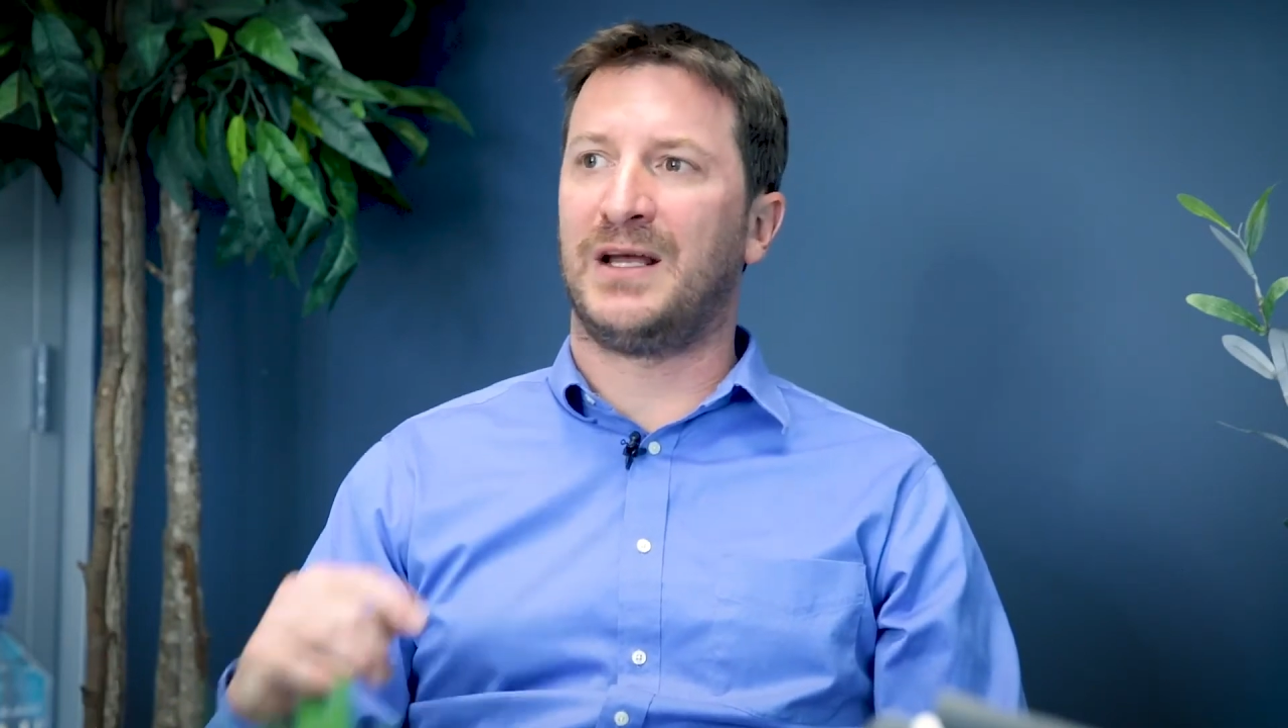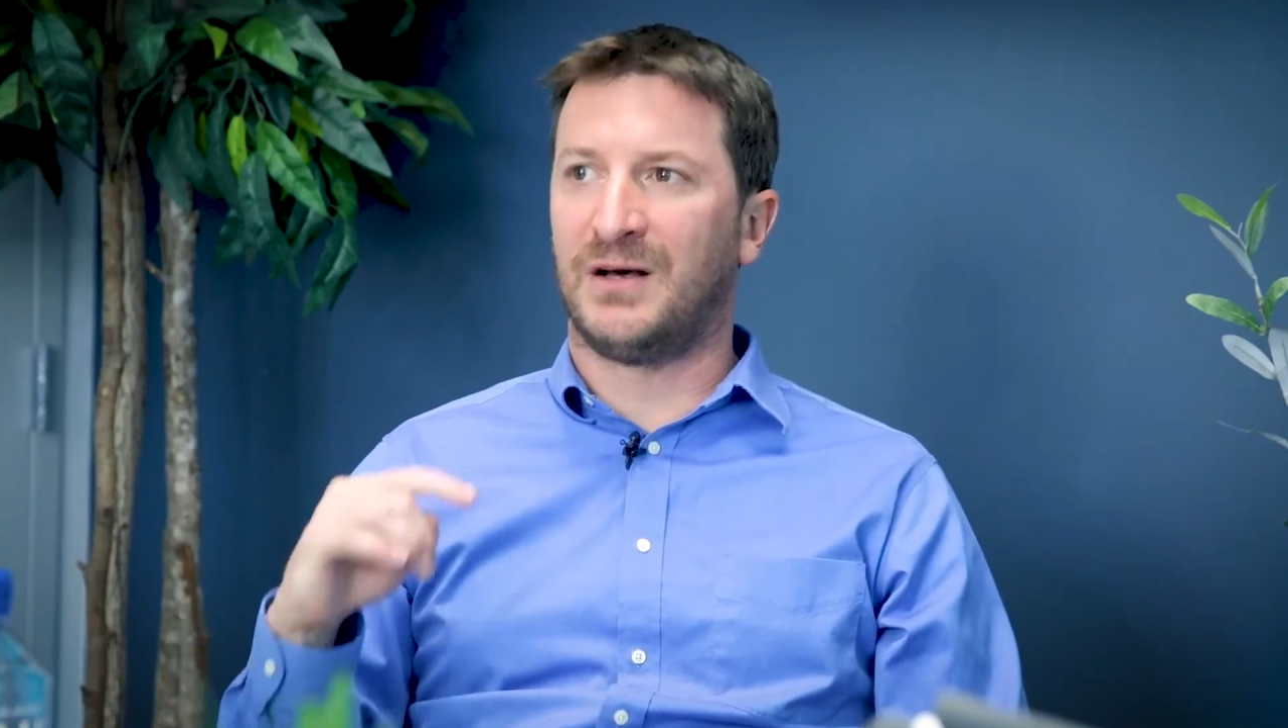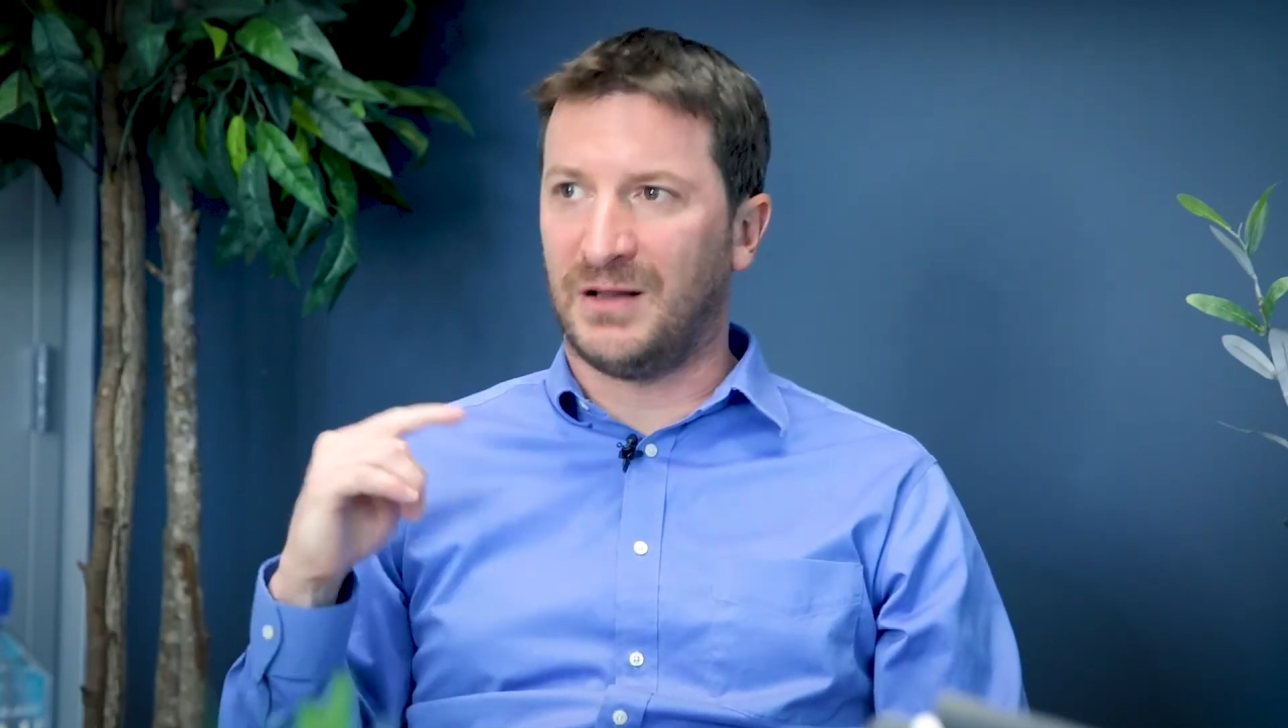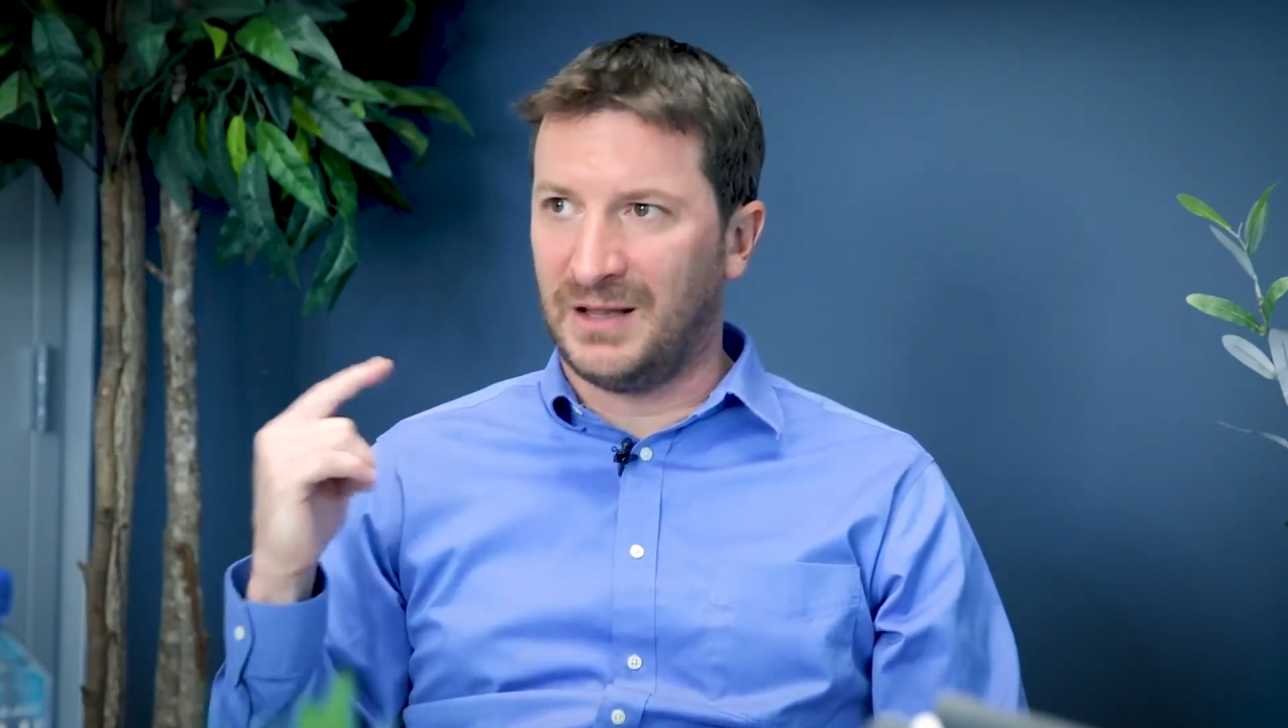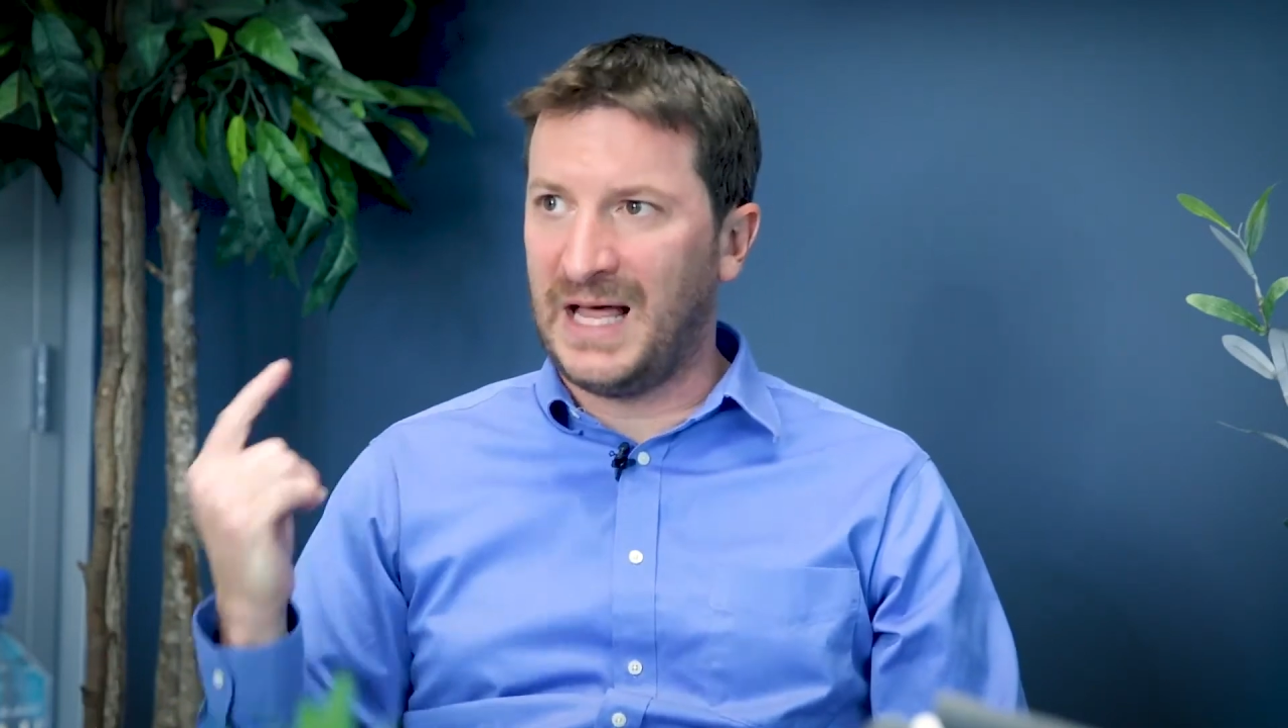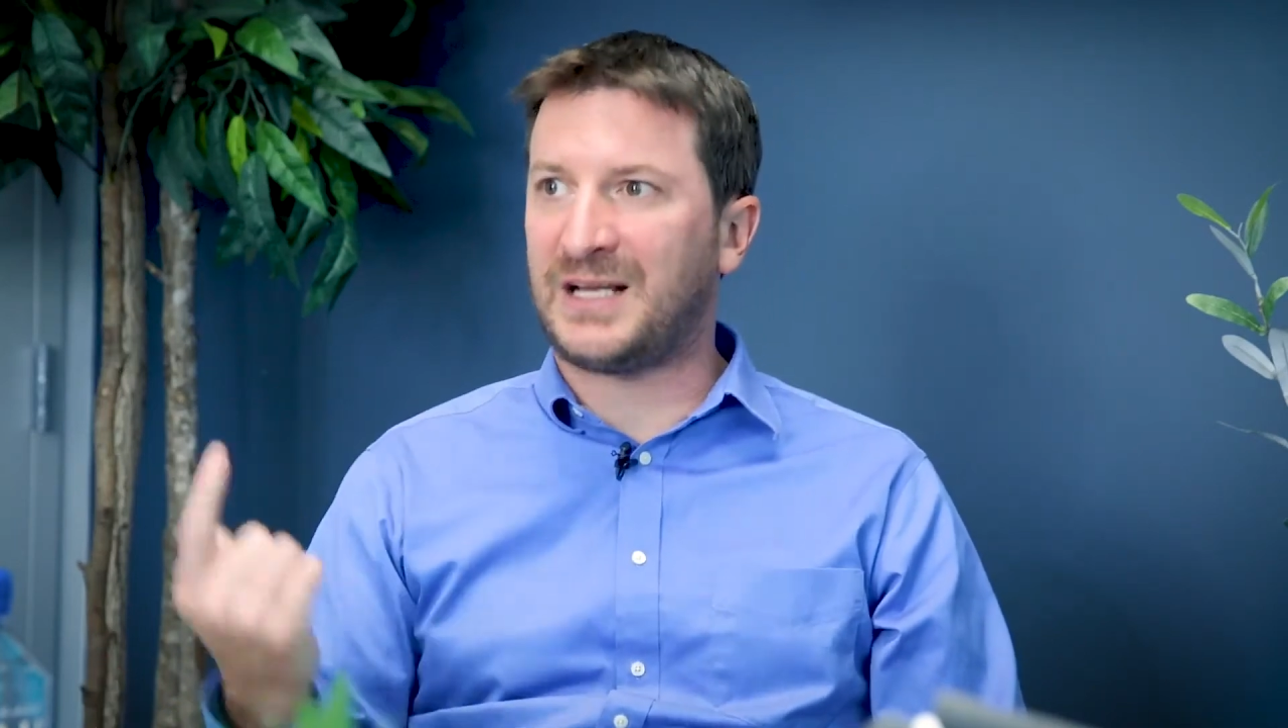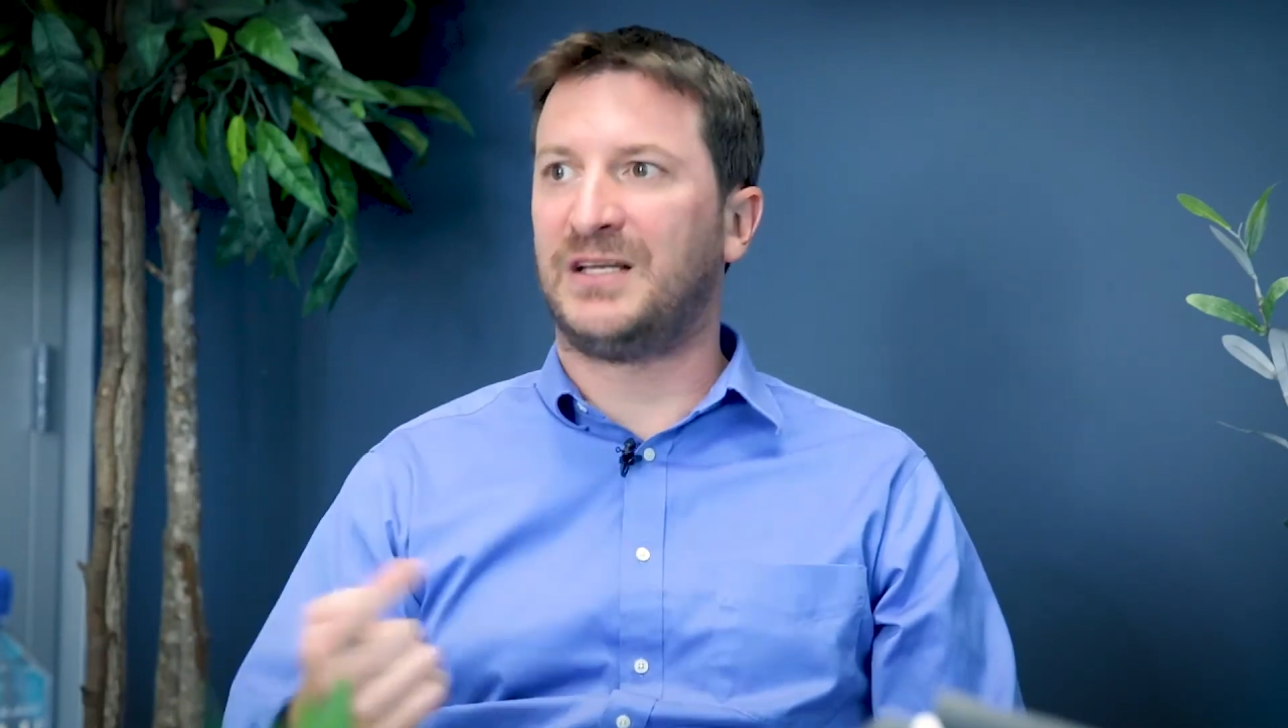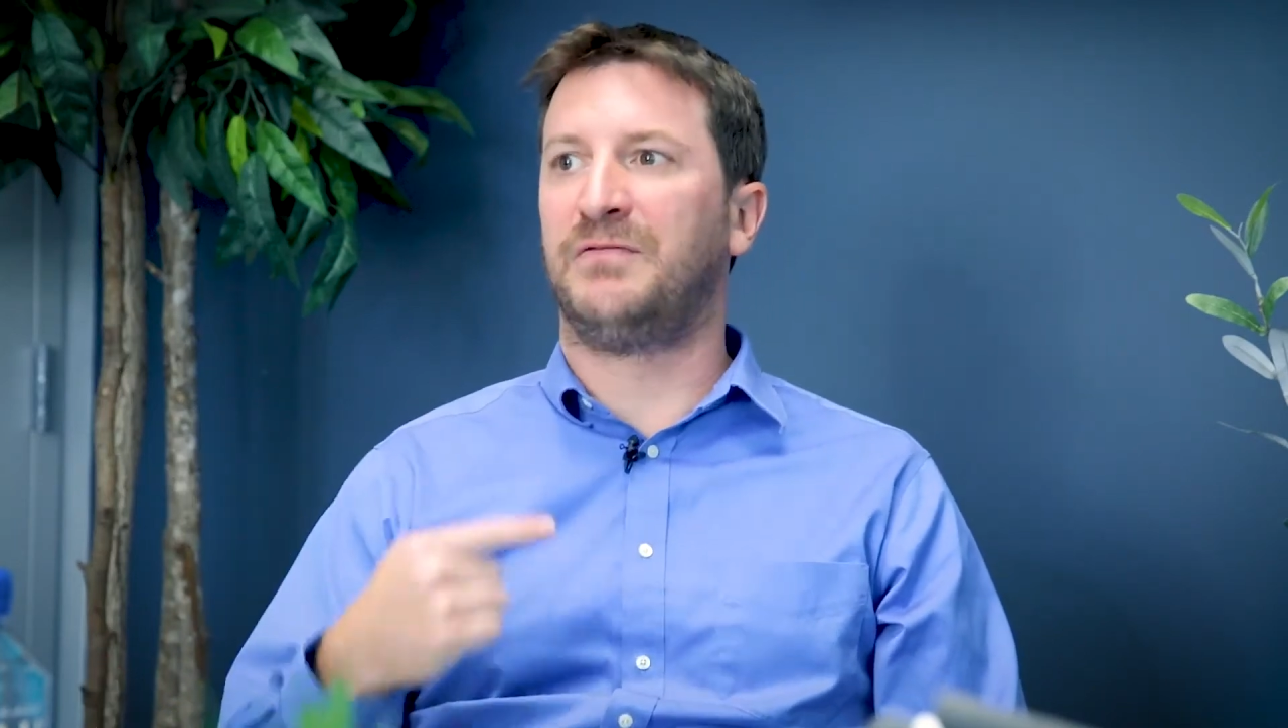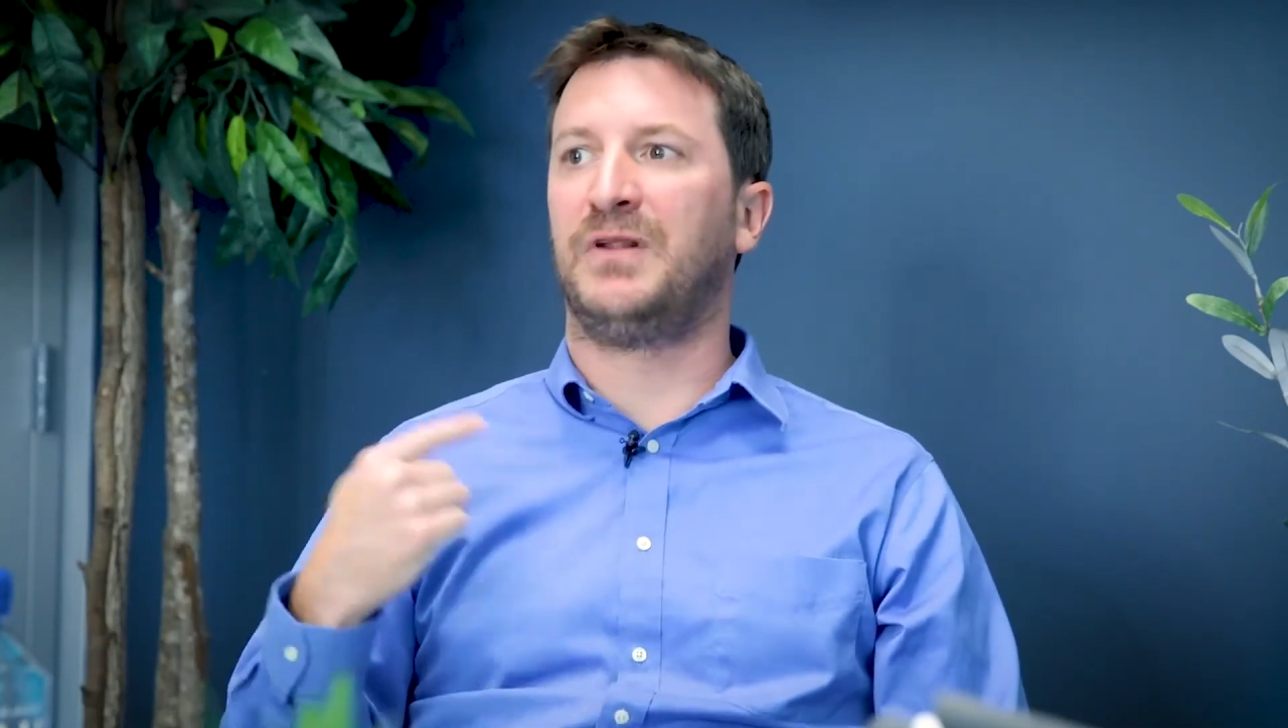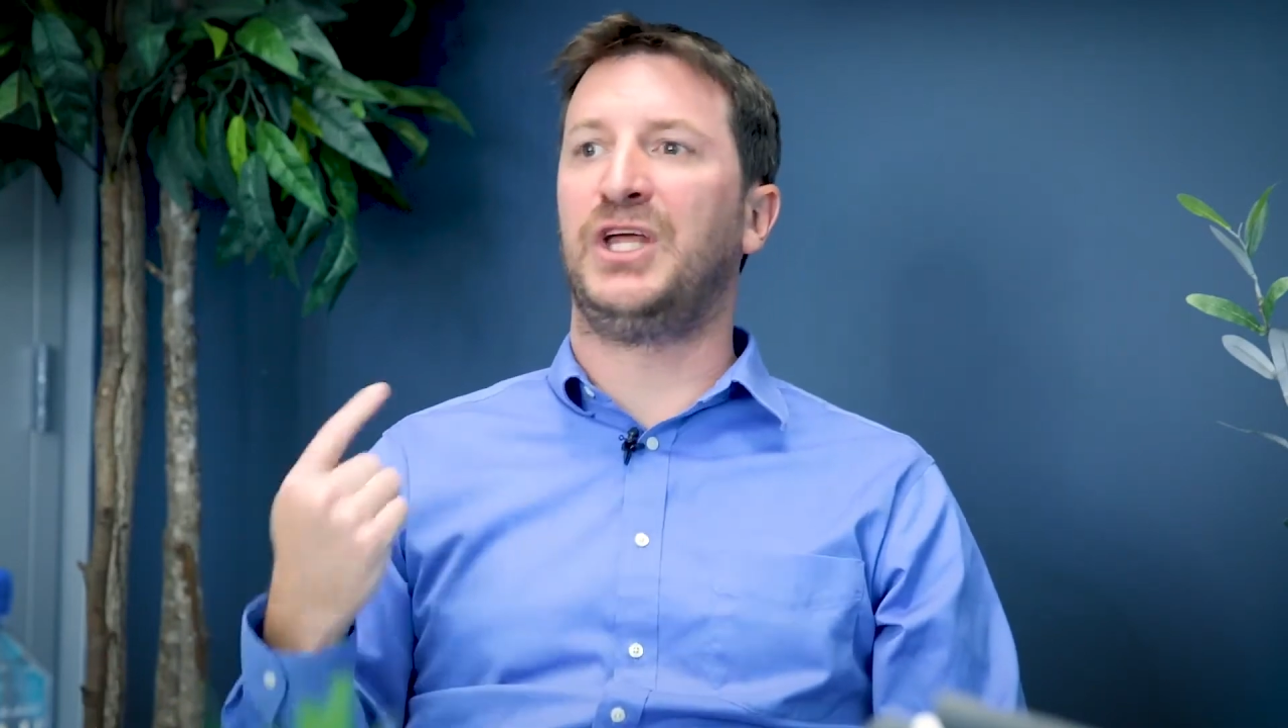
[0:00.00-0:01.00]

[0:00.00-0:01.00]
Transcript: collectively